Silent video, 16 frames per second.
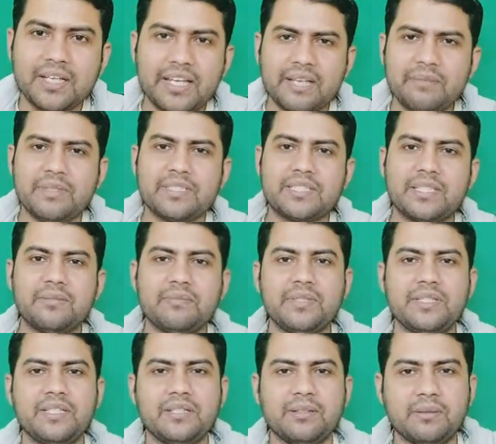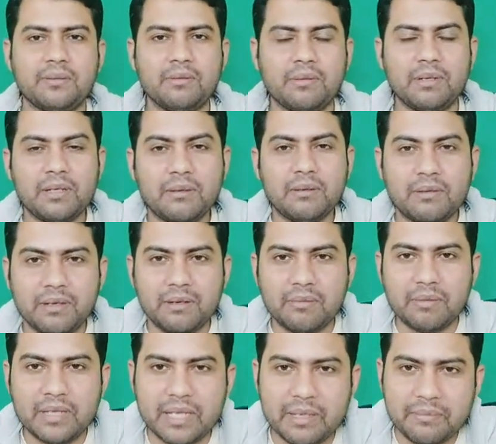MSME, or
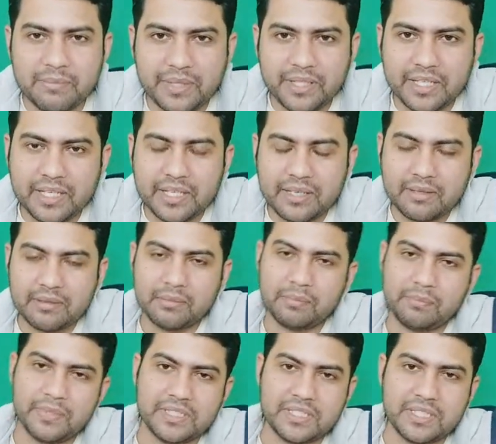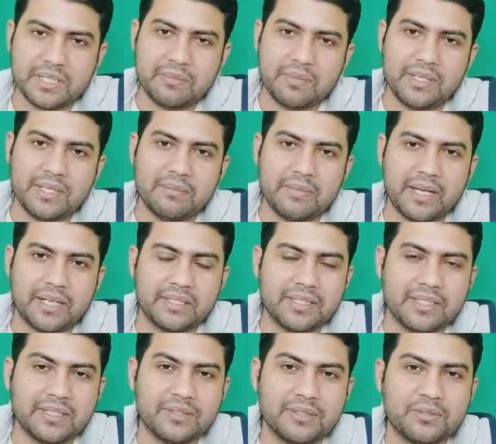MBA, PGDBA in
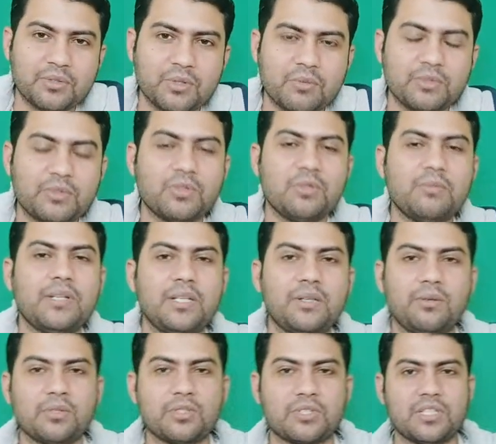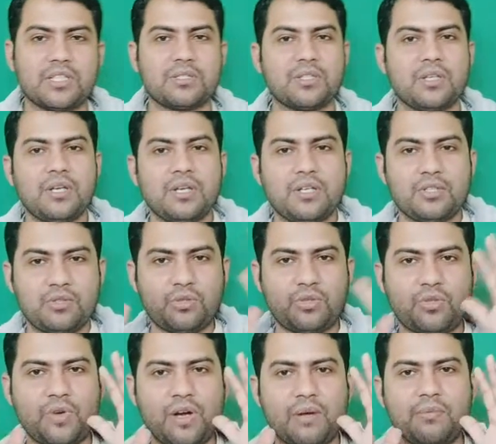banking, so many courses.
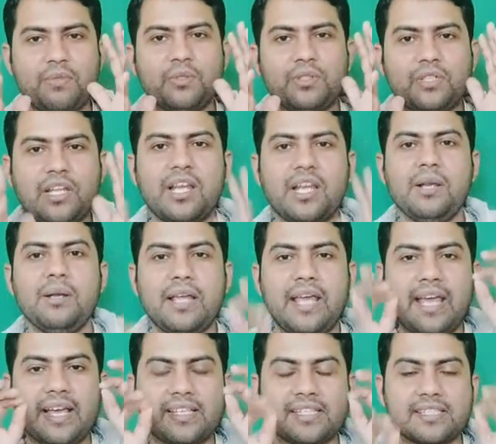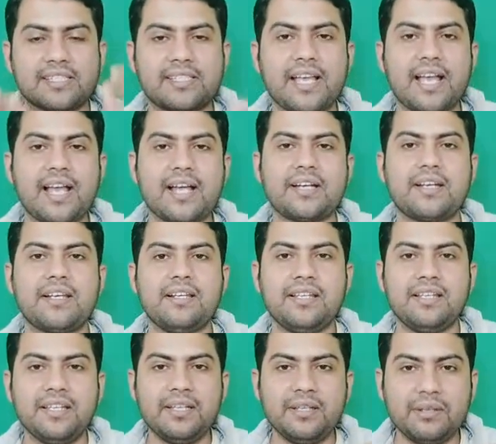So you have to tell
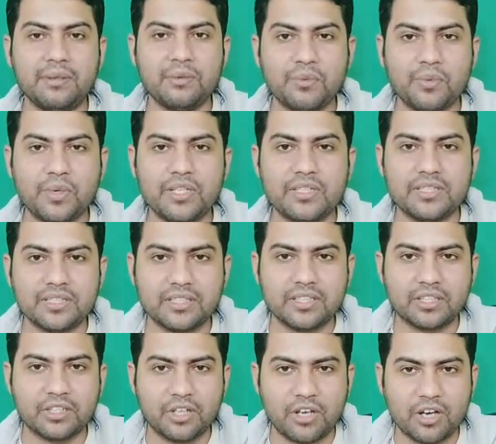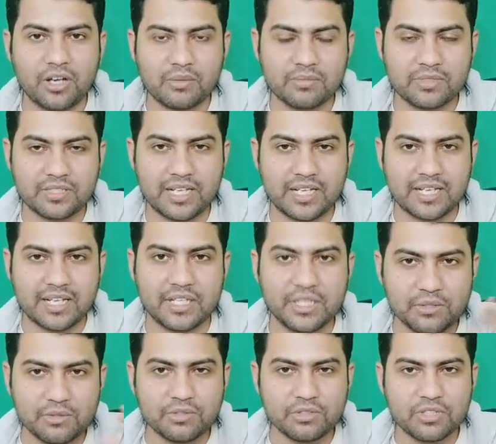exactly with the terms that are
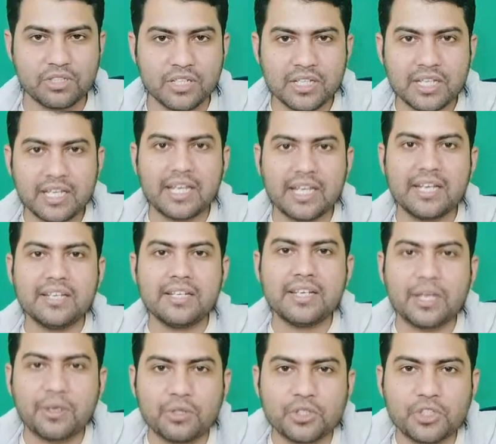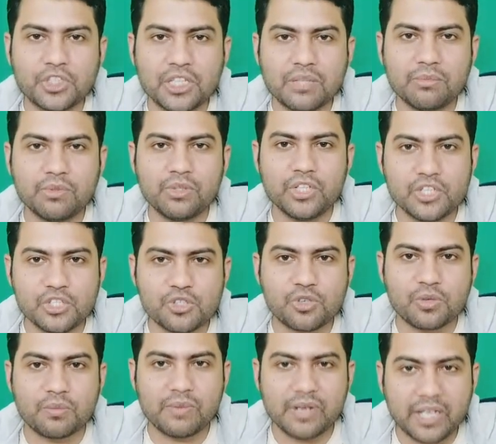used in Negotiable
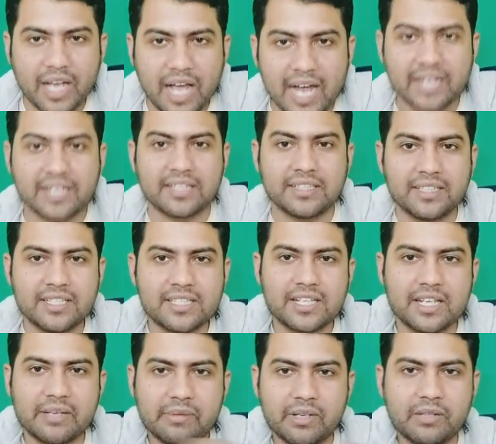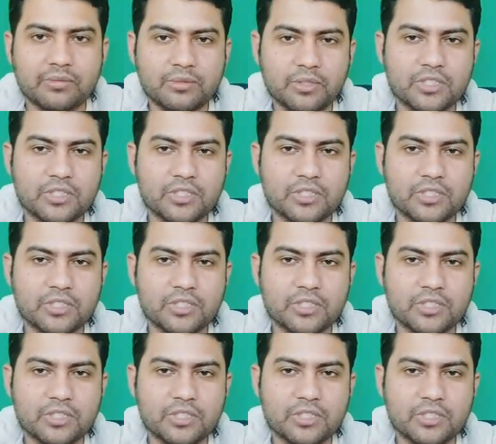Instrument Act. This level